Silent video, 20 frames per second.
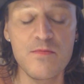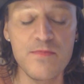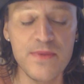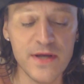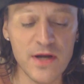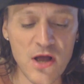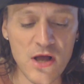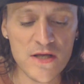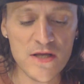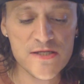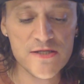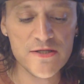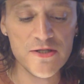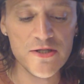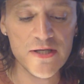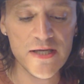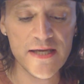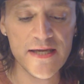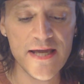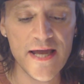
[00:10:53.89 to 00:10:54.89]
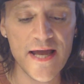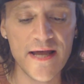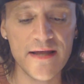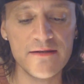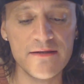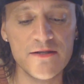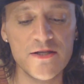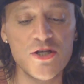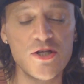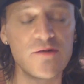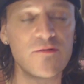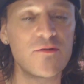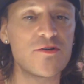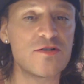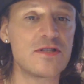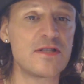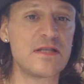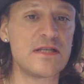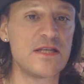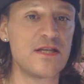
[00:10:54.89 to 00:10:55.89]
but also looking at the
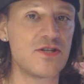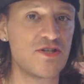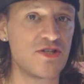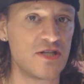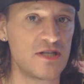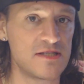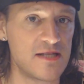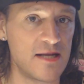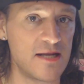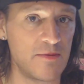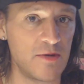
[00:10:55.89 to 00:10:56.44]
university teachings that